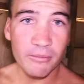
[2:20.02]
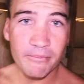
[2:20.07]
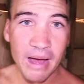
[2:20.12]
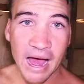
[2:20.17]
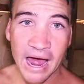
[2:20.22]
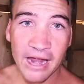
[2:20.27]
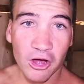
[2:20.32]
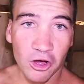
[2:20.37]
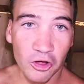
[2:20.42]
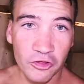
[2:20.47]

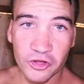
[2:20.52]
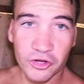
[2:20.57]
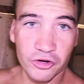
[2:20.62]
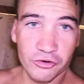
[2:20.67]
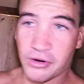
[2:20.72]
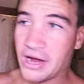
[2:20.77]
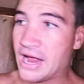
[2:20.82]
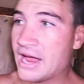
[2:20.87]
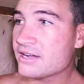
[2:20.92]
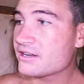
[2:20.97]
mat on the
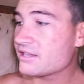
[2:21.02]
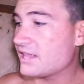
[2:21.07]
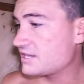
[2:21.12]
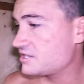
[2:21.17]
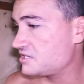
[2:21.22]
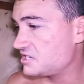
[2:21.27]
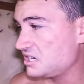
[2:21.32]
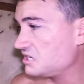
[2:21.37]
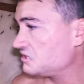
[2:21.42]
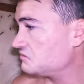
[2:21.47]
ground,
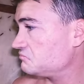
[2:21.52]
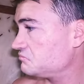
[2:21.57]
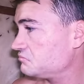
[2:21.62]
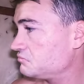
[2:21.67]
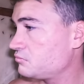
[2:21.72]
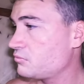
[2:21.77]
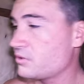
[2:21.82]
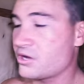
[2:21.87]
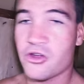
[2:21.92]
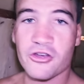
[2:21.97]
that's it.
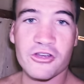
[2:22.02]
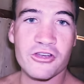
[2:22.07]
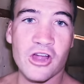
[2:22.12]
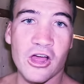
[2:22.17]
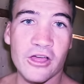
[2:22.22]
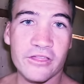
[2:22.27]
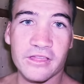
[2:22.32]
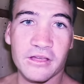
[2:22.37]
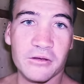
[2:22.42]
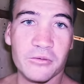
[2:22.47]
We got
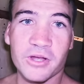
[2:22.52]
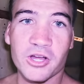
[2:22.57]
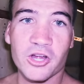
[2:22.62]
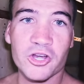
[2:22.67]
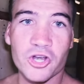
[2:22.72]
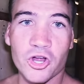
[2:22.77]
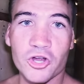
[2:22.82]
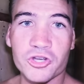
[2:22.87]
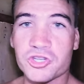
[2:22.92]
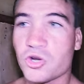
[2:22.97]
nothing, we got
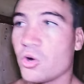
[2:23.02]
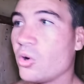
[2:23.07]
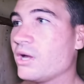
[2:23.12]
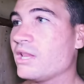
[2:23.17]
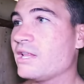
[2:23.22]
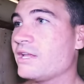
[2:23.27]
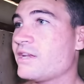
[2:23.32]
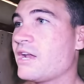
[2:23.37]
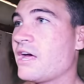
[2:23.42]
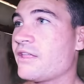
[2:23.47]
no
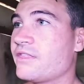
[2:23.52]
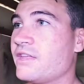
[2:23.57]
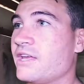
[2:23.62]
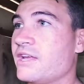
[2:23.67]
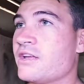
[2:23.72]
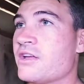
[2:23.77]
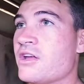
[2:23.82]
toilet, nothing.